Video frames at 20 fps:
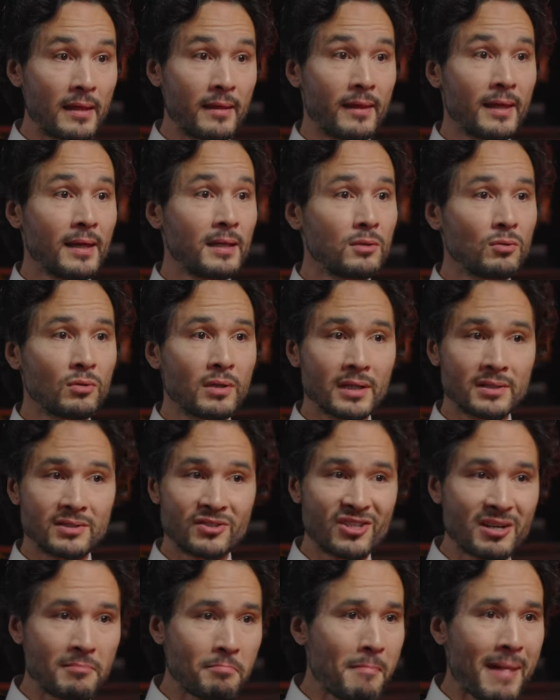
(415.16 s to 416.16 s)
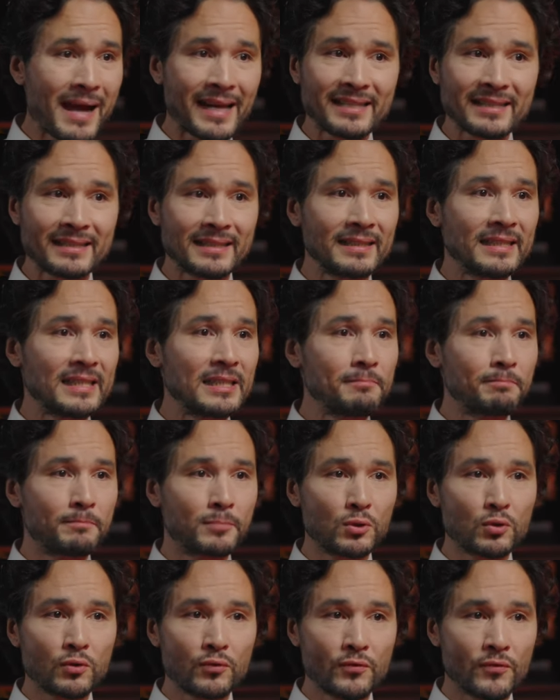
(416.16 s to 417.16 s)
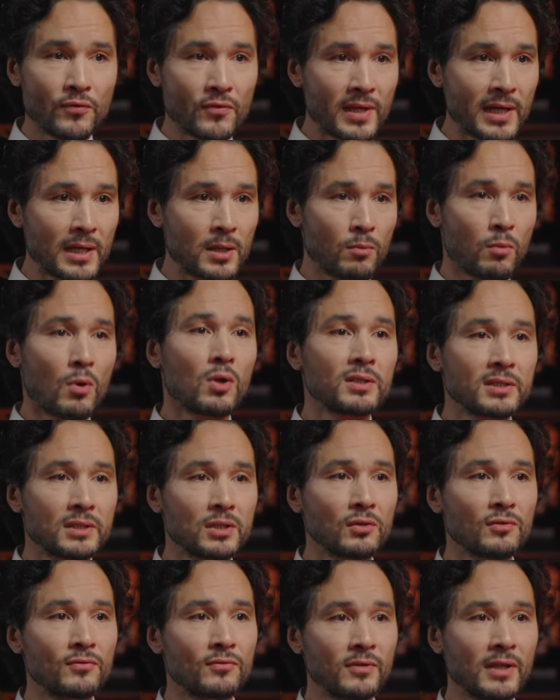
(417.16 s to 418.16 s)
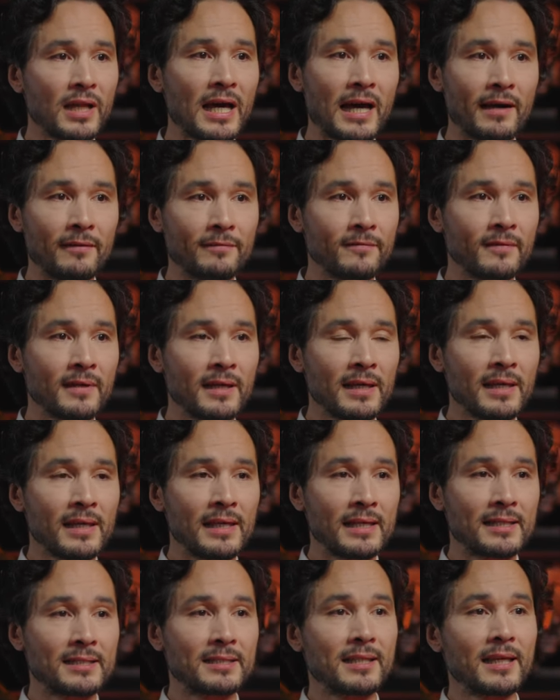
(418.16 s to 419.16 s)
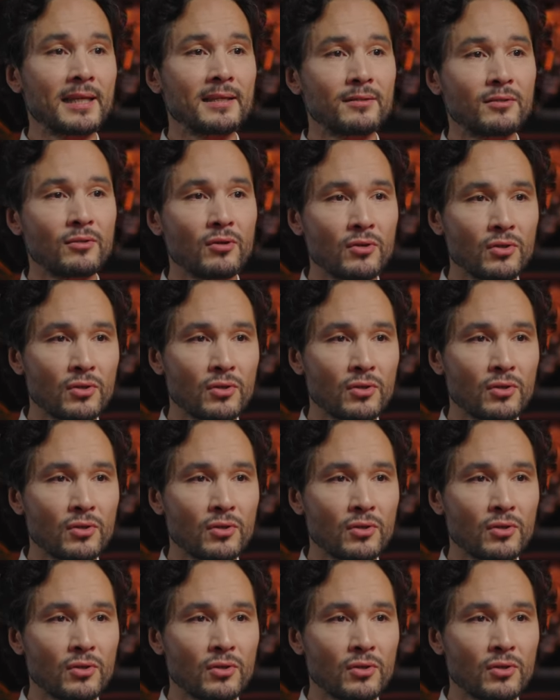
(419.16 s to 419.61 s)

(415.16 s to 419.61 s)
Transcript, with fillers: Then you can dramatically improve the quality of life, extend your